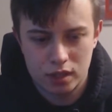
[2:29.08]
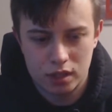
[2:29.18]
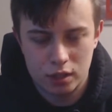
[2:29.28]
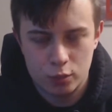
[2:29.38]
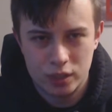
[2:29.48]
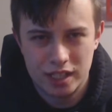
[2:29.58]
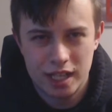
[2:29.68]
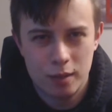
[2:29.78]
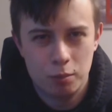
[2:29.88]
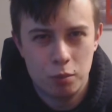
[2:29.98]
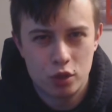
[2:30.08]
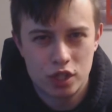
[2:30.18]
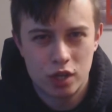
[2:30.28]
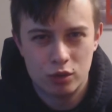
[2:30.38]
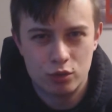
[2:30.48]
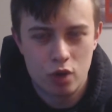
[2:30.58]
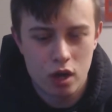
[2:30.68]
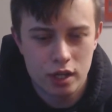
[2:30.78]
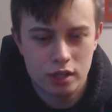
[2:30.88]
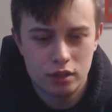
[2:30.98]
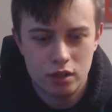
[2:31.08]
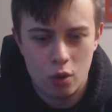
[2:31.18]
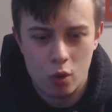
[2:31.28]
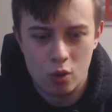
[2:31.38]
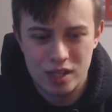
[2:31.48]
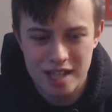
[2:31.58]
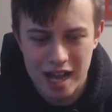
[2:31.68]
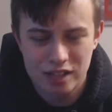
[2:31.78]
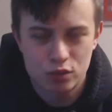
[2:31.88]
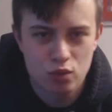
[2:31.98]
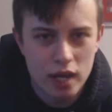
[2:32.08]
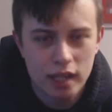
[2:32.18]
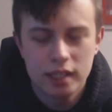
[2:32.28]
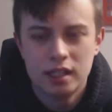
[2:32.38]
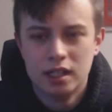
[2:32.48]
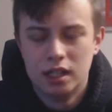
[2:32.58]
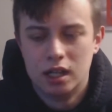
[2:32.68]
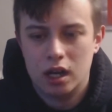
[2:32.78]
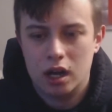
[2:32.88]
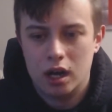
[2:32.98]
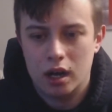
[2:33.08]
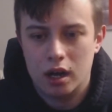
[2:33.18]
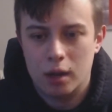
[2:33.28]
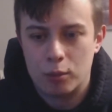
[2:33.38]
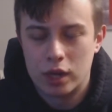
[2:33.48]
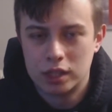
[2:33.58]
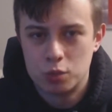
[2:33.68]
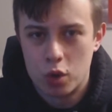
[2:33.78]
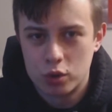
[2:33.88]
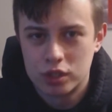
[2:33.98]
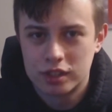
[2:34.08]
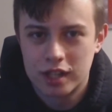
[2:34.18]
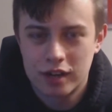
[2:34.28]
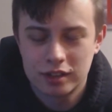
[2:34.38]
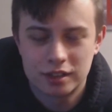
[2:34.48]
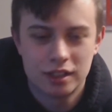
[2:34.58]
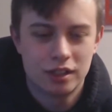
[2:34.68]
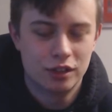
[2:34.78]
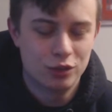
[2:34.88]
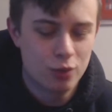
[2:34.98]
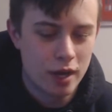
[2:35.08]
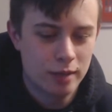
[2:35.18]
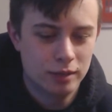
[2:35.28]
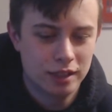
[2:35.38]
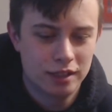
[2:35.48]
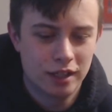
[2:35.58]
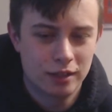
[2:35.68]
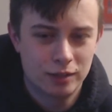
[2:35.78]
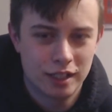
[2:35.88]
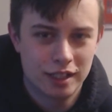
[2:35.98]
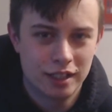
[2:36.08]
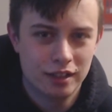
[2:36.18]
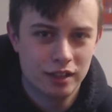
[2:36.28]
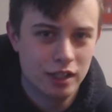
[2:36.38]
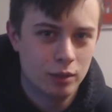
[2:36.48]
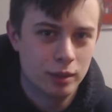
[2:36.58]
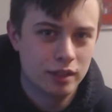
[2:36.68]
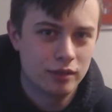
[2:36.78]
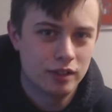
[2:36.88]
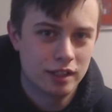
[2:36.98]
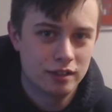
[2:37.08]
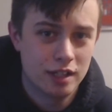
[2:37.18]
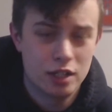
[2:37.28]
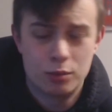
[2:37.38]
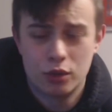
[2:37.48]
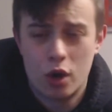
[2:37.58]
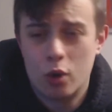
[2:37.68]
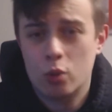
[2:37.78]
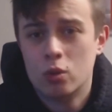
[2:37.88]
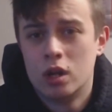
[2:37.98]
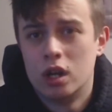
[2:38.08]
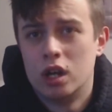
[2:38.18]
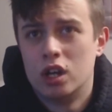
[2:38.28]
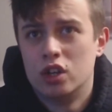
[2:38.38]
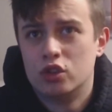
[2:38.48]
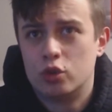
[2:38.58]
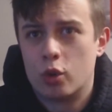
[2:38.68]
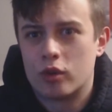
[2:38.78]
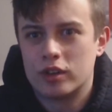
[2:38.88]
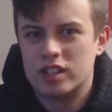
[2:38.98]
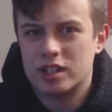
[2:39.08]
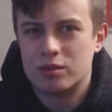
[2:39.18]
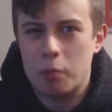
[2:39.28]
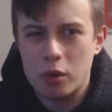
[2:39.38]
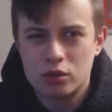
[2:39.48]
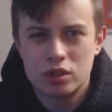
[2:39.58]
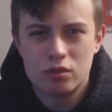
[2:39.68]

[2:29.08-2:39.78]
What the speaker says: We didn't get much out of Ryan or Yaz, really. Bradley Walsh's character, as Graham, did kind of take a little bit center stage, but the whole story did mostly